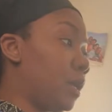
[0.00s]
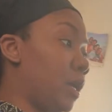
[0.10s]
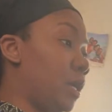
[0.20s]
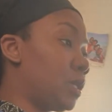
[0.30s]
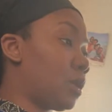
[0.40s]

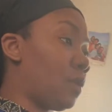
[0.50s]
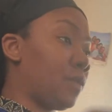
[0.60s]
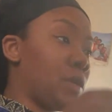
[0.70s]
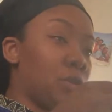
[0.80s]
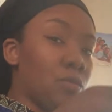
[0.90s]
edge off,
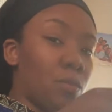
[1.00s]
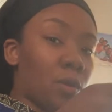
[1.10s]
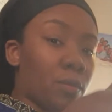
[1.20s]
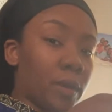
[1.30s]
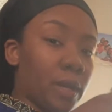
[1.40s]
and then you
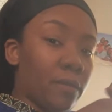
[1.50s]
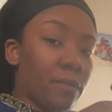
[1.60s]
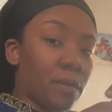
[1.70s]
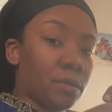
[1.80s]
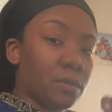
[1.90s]
work with that
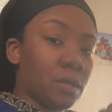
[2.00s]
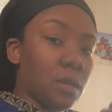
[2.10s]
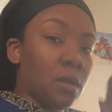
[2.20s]
first.